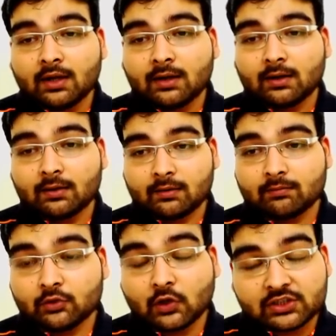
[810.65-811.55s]

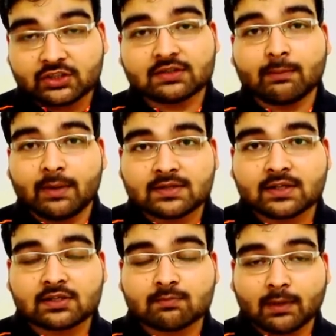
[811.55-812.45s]
not just the
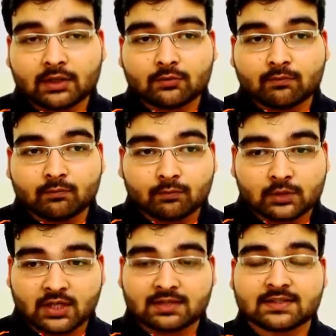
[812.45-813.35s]
basics but
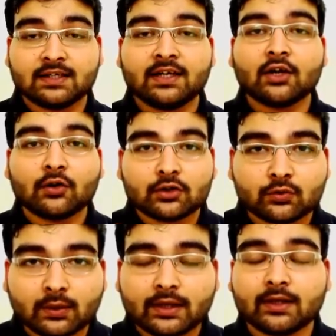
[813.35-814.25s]
transcending
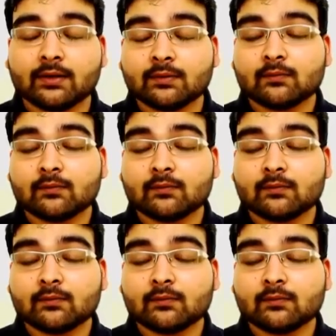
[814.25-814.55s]
onto a